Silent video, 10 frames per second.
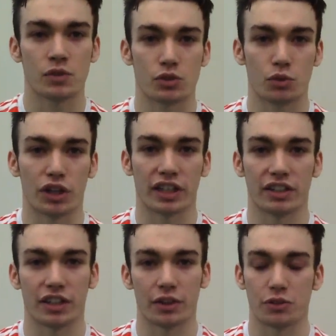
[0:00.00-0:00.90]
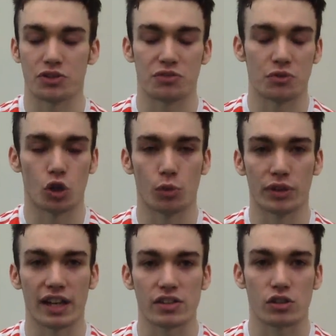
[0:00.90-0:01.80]
just working, you know, just
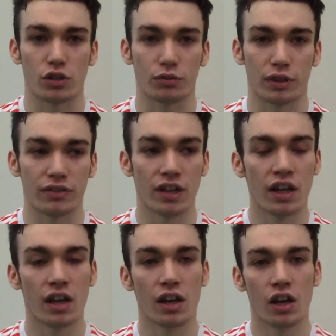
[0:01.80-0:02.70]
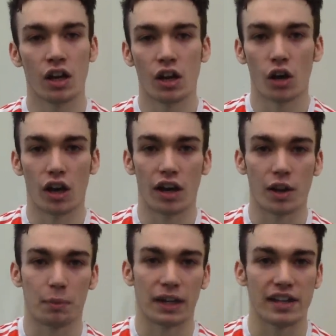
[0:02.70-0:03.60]
normal net stuff with
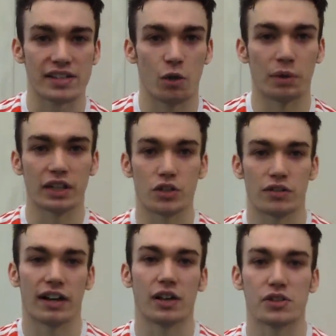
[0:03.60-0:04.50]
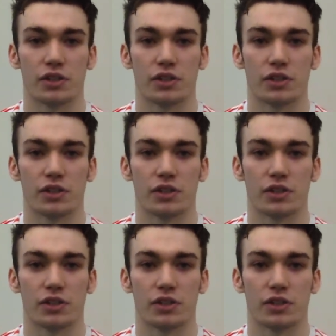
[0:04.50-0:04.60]
uh, the players helping each other out.